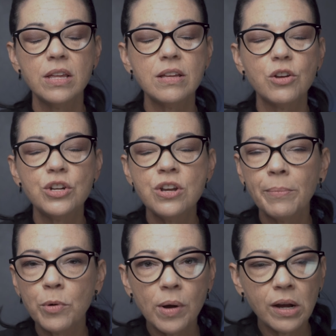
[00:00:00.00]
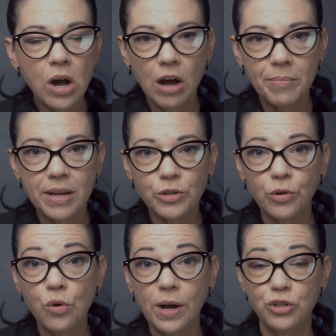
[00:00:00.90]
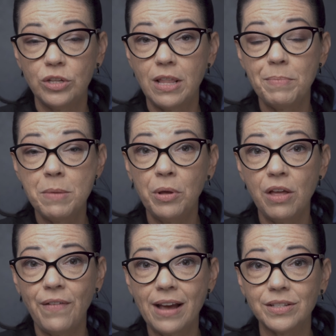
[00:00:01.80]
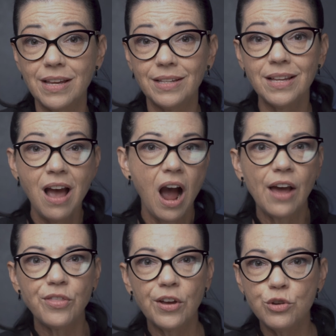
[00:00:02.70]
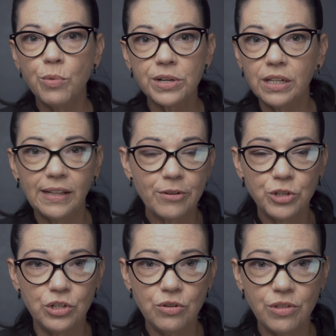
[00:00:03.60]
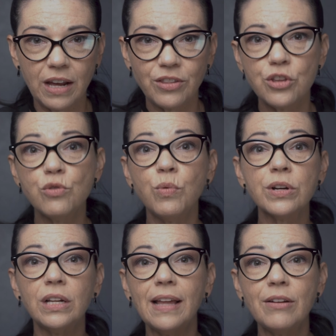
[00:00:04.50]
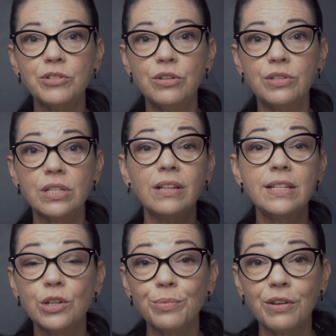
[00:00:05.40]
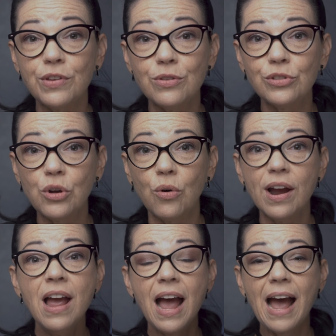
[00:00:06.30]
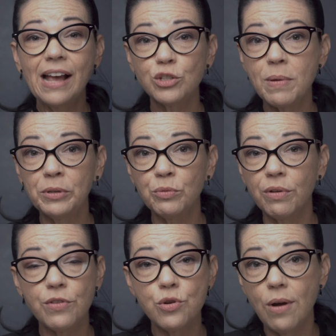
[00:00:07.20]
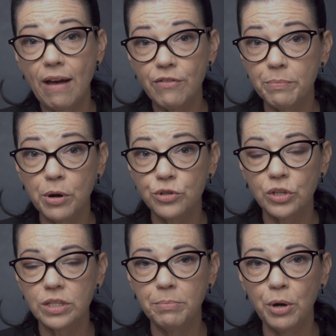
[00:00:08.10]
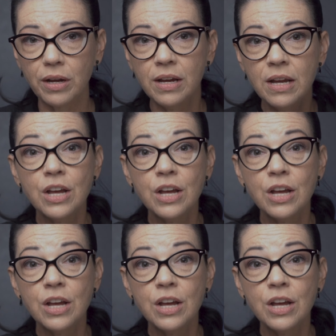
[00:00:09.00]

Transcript: The number one comment or question that people have asked is, I thought you weren't allowed to do that. I thought you weren't allowed to solicit reviews or ask people to review who haven't purchased the book.